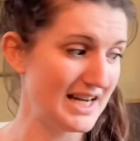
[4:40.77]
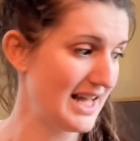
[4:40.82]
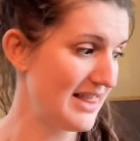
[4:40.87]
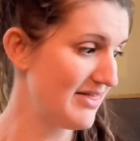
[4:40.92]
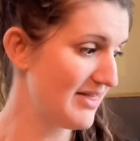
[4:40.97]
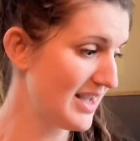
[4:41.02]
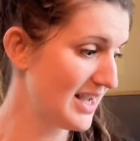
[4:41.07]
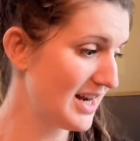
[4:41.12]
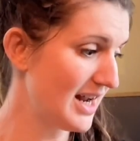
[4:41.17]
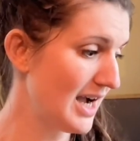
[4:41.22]
And
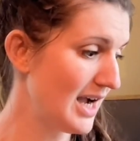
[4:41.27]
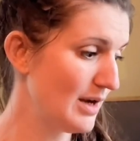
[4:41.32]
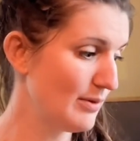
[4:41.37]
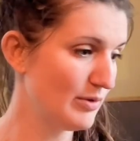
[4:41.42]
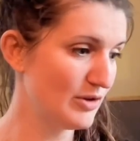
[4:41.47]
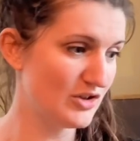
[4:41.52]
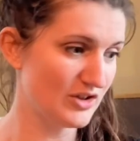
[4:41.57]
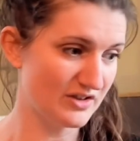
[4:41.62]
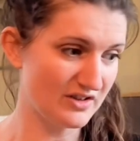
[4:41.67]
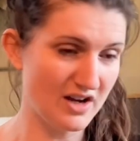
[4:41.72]
then I
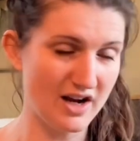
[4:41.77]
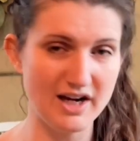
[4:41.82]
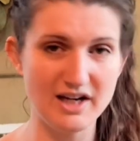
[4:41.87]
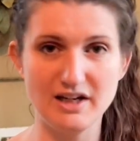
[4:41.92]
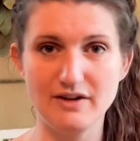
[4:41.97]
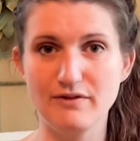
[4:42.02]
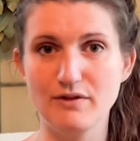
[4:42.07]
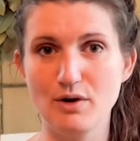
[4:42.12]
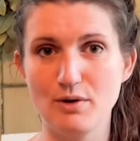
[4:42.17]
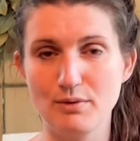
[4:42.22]
would just kind
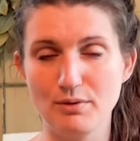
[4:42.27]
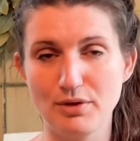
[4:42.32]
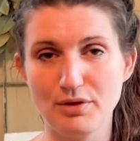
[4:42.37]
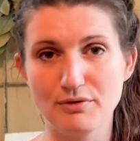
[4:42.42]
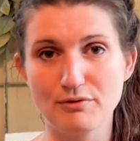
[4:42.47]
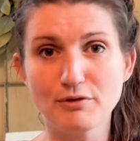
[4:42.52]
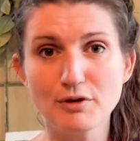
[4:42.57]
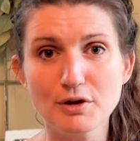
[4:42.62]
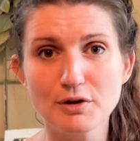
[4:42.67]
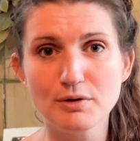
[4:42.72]
of go
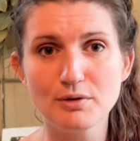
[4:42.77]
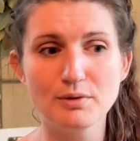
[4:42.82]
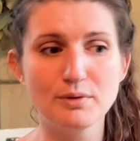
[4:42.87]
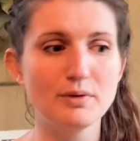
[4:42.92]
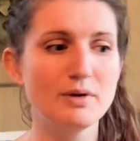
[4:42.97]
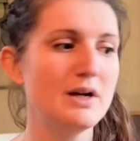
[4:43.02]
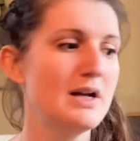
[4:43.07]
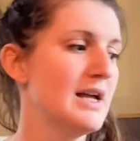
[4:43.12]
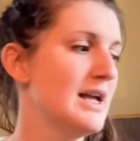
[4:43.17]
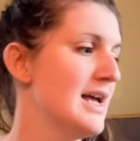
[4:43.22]

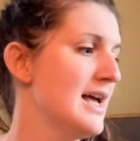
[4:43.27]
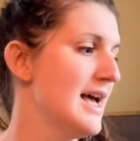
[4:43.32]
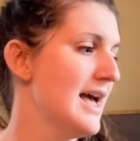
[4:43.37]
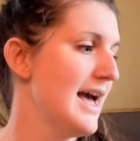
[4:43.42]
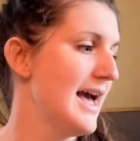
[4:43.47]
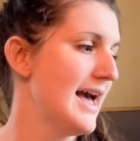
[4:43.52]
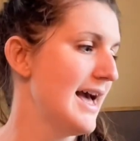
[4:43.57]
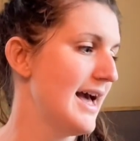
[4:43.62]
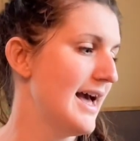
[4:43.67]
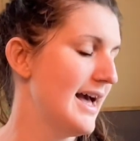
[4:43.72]
through
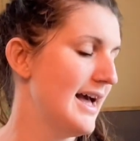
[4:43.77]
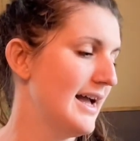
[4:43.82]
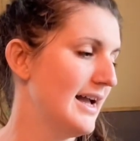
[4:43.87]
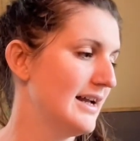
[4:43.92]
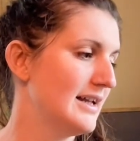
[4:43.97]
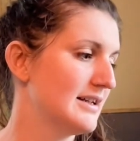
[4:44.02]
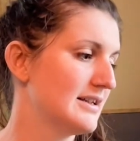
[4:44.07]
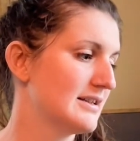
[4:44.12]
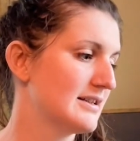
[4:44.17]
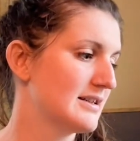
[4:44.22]

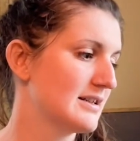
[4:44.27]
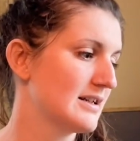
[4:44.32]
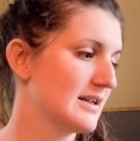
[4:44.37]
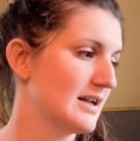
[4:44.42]
and